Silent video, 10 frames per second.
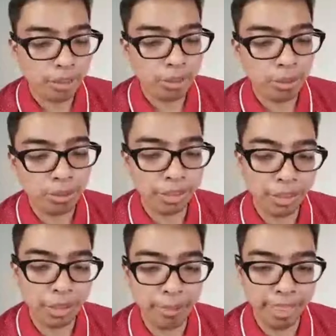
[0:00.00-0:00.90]

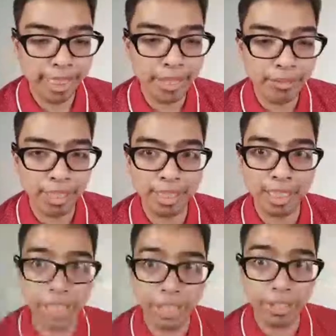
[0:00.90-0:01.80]
determine if it's
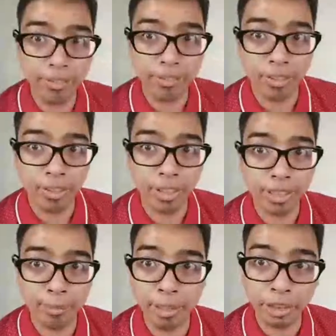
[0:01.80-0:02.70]
clear for
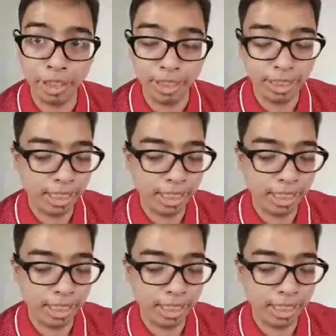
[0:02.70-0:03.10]
submission.